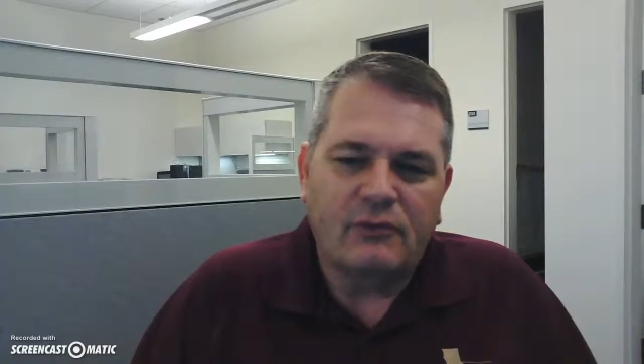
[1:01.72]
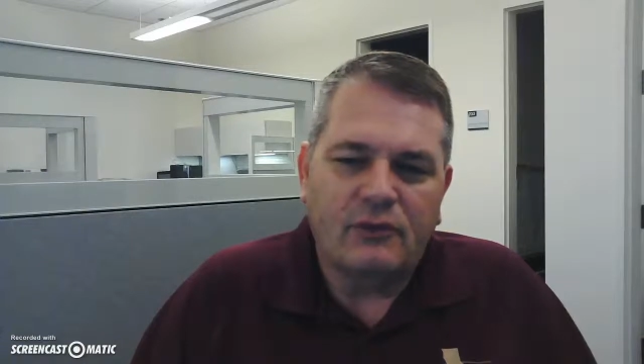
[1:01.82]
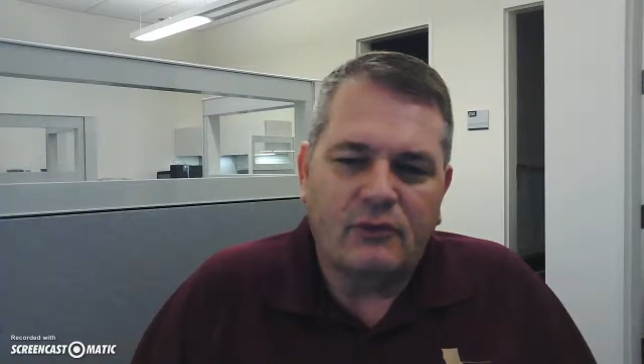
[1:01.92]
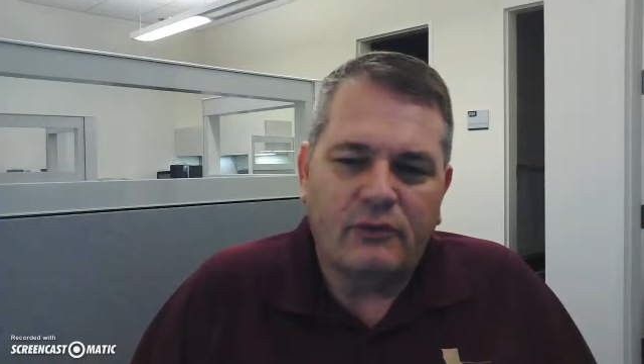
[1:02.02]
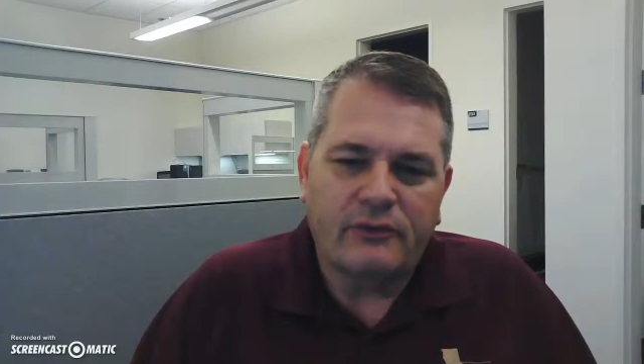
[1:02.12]

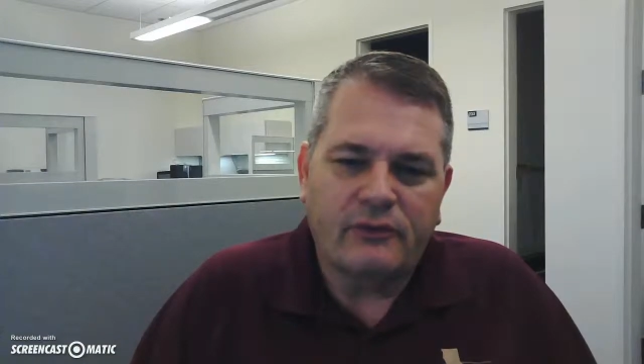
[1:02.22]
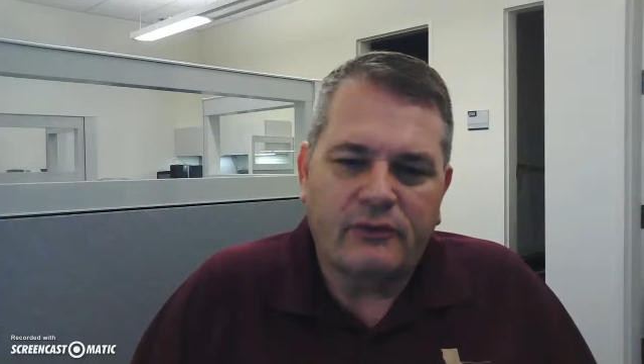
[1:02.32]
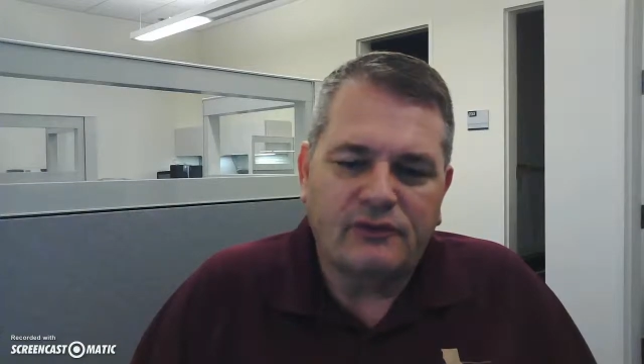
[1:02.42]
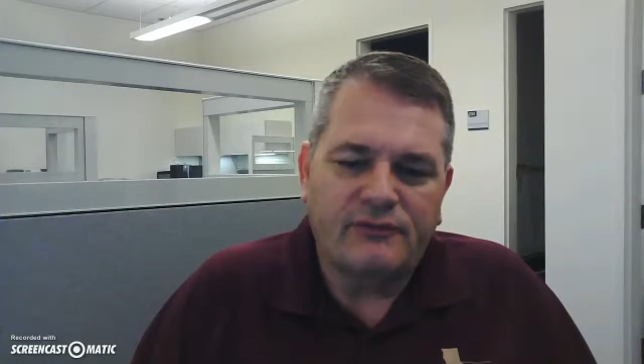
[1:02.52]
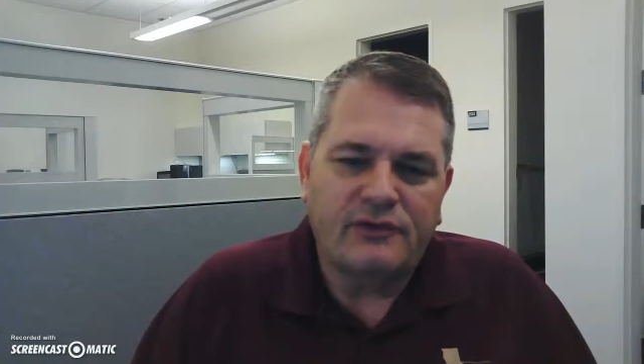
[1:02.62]
recorder.
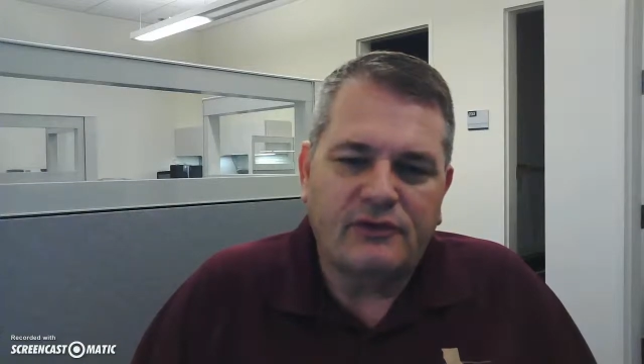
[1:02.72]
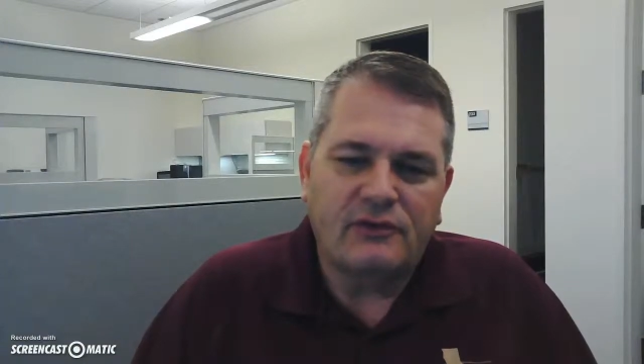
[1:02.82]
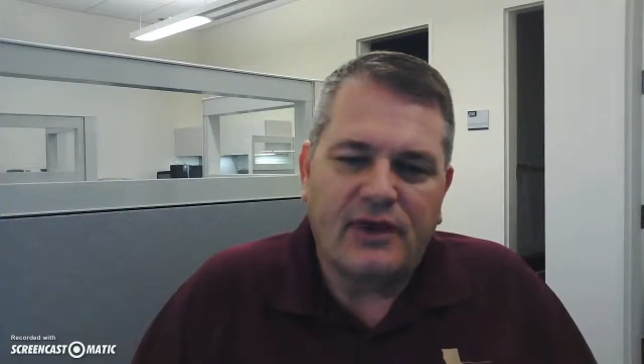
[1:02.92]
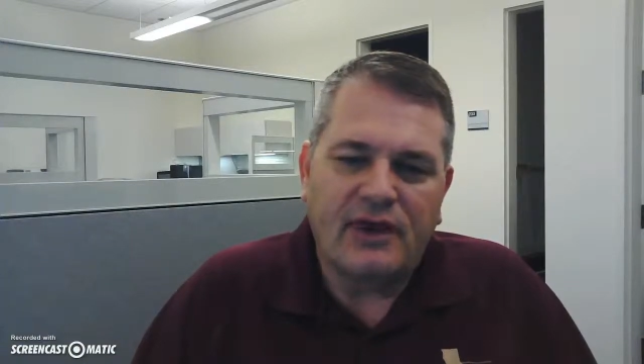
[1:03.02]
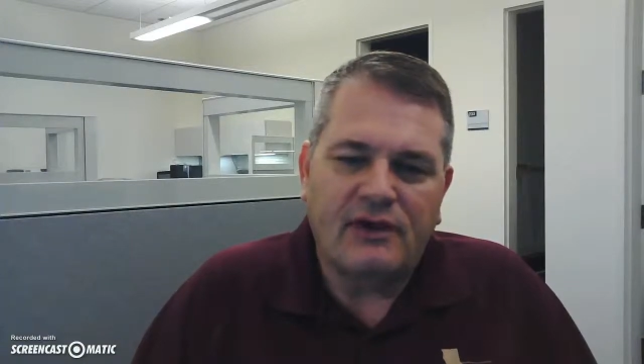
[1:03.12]
So if you
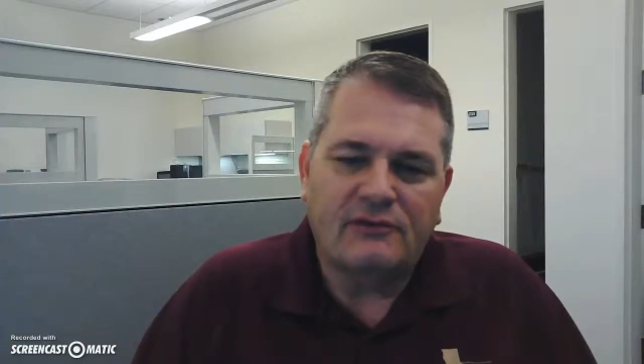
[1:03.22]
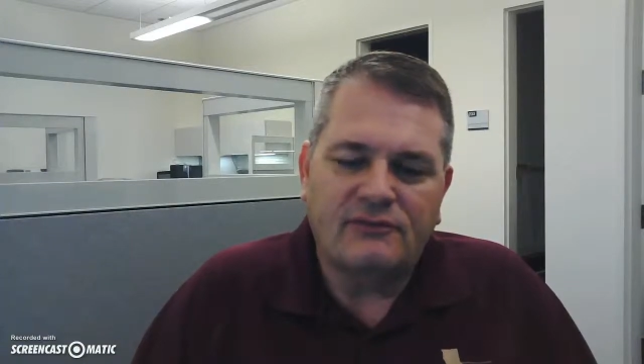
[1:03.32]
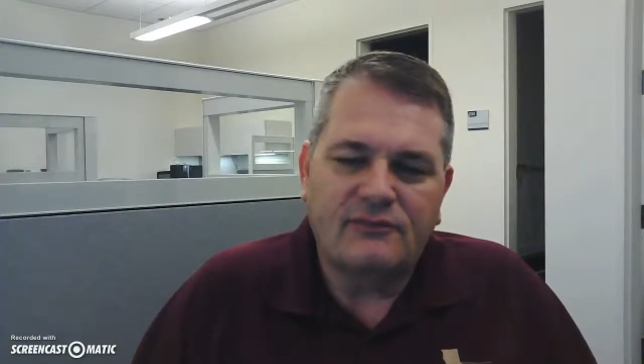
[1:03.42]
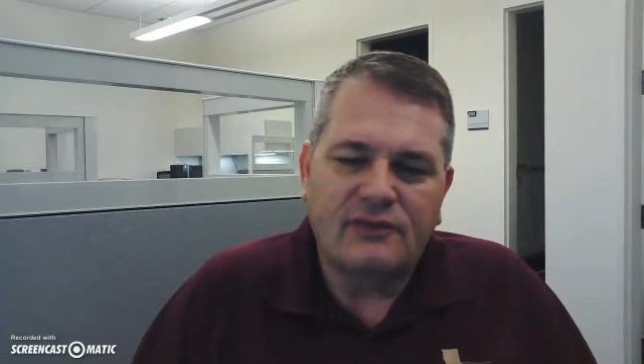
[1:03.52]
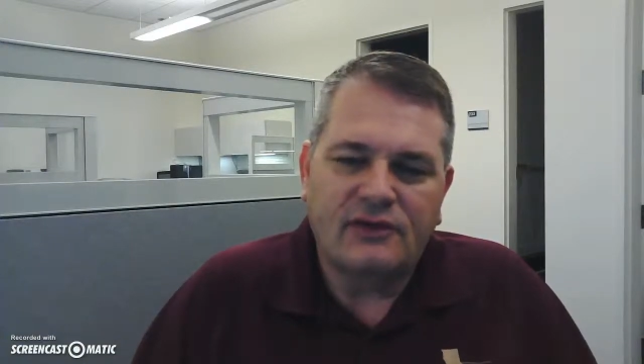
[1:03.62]
don't have
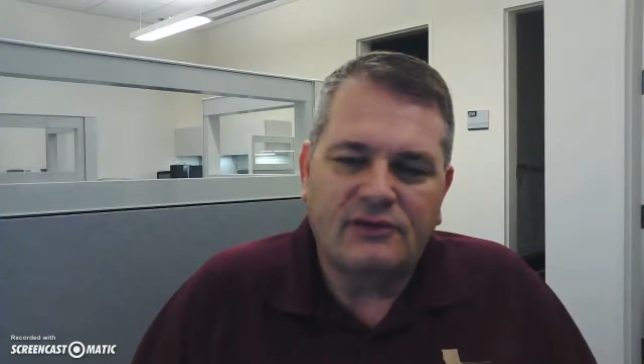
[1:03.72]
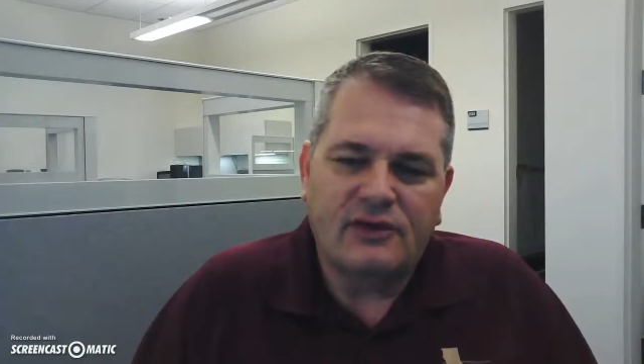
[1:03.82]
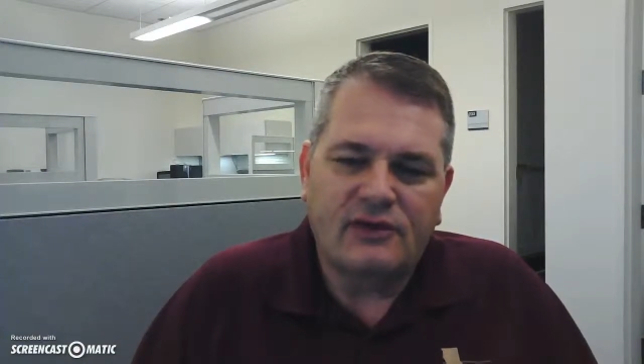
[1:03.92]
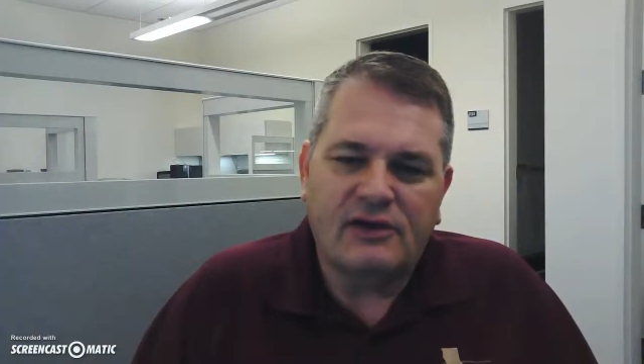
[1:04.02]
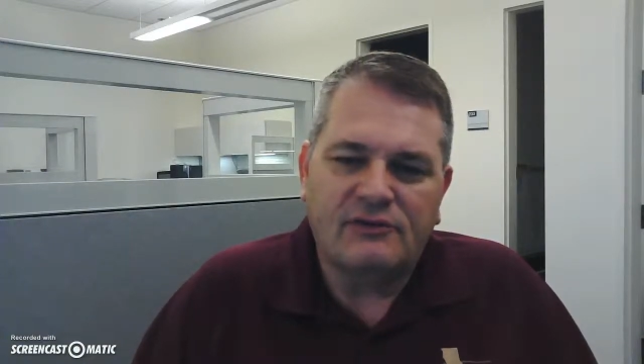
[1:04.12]
the
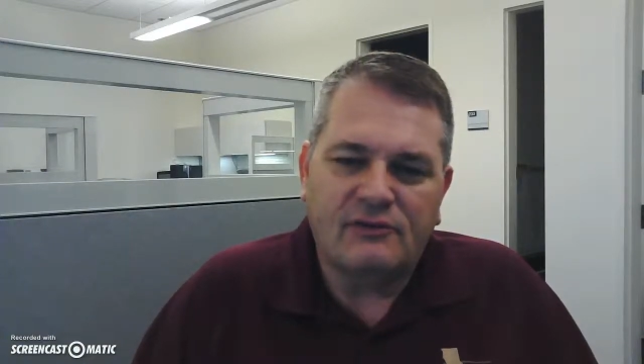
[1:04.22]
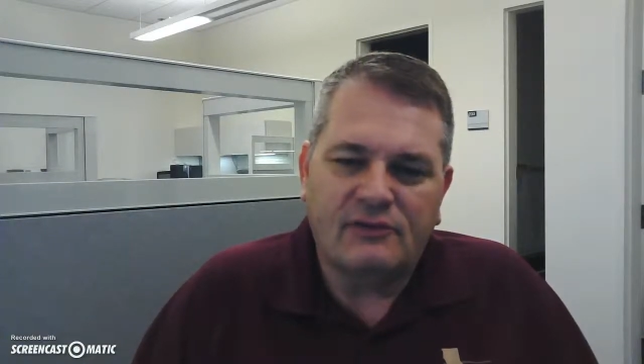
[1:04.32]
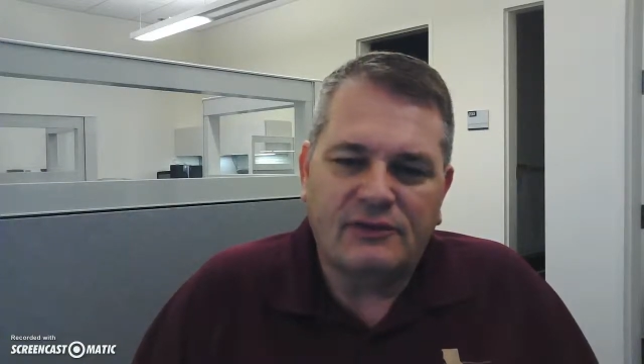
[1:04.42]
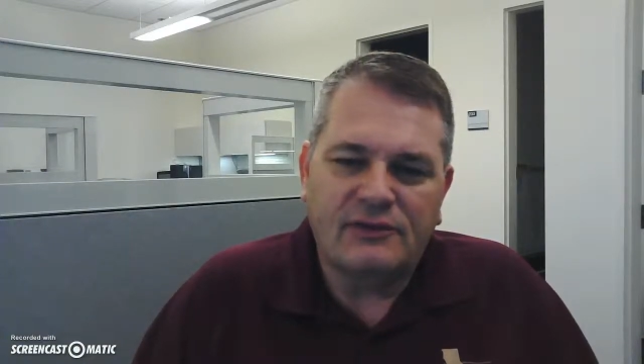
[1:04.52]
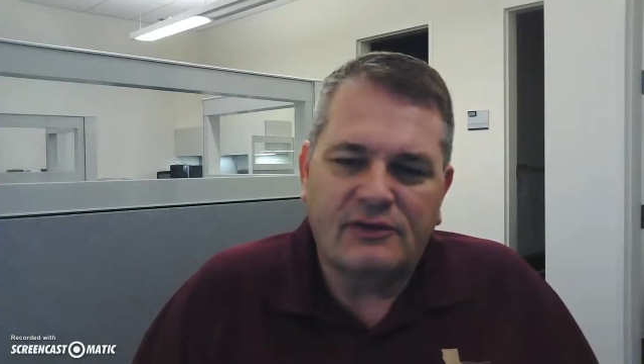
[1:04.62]
interrogation
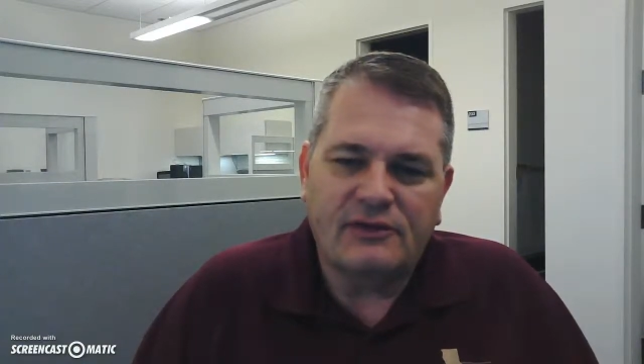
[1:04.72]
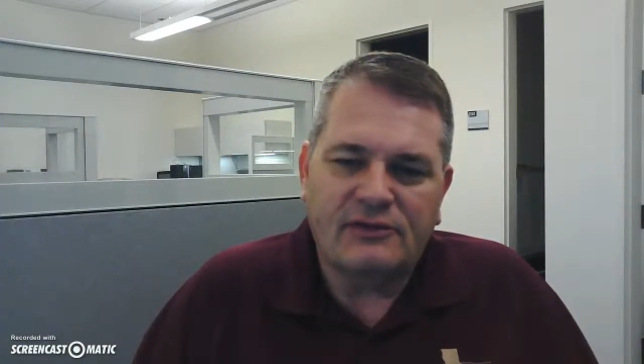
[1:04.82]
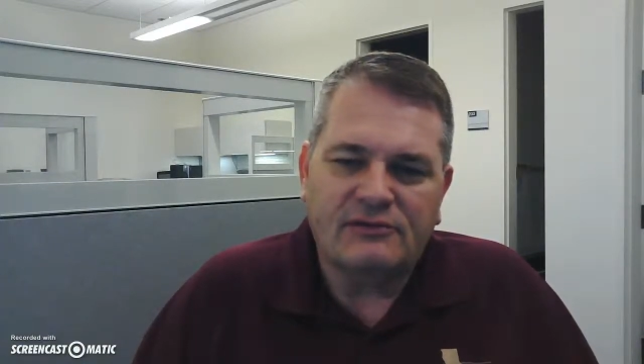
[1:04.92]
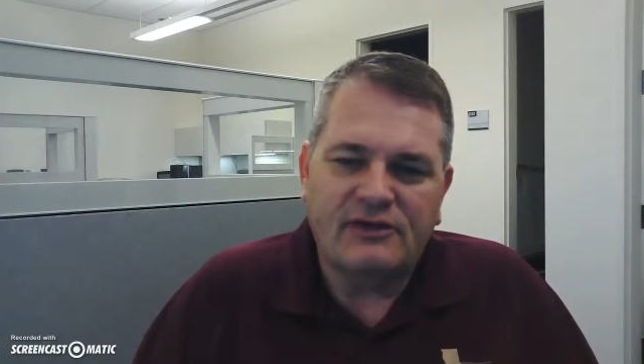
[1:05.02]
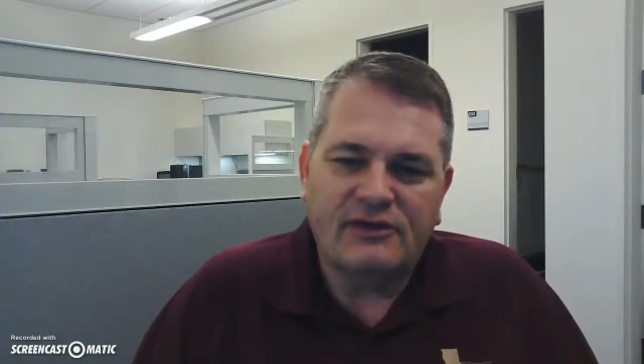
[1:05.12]
room at
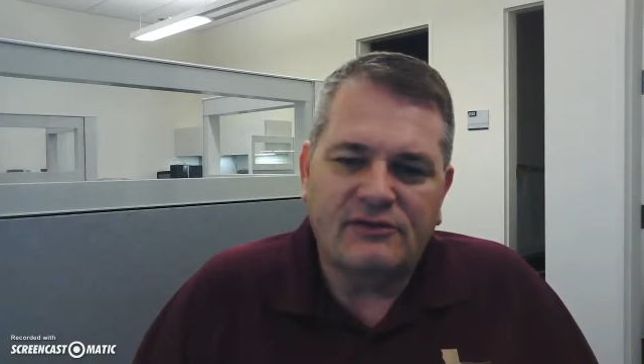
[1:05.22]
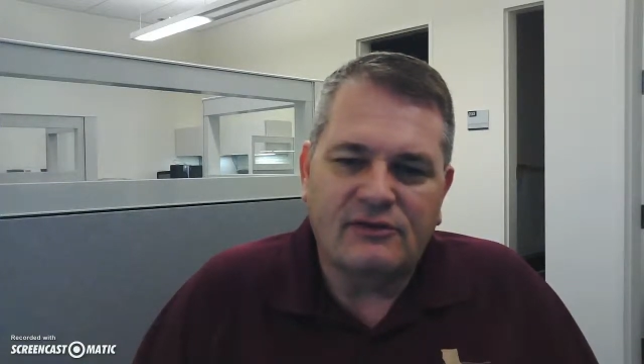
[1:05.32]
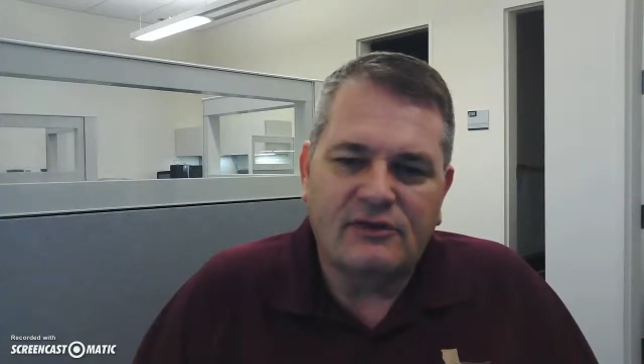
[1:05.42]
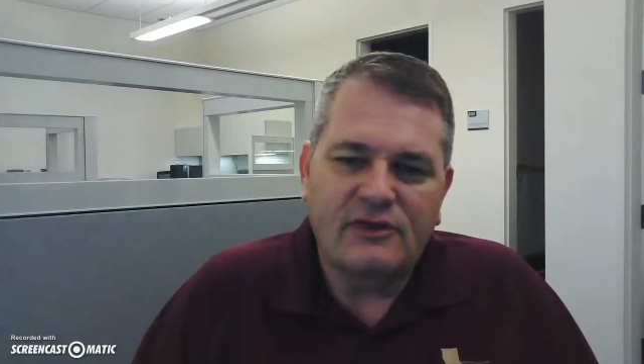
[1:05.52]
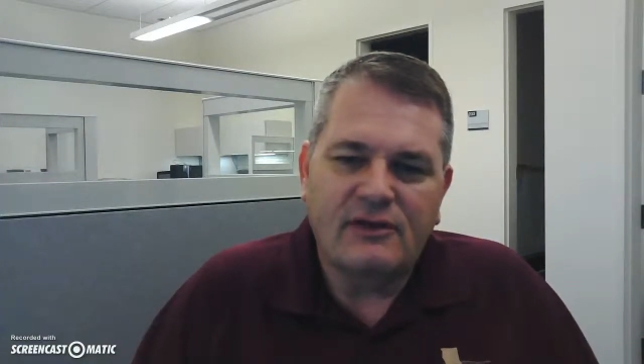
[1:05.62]
the station,